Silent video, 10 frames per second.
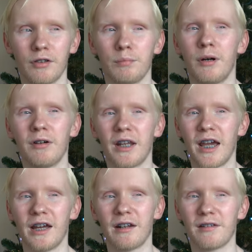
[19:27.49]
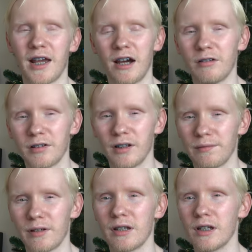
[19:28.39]
which Boeing had as a house
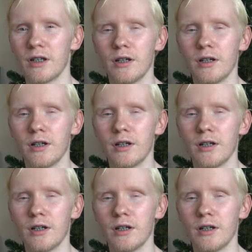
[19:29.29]
livery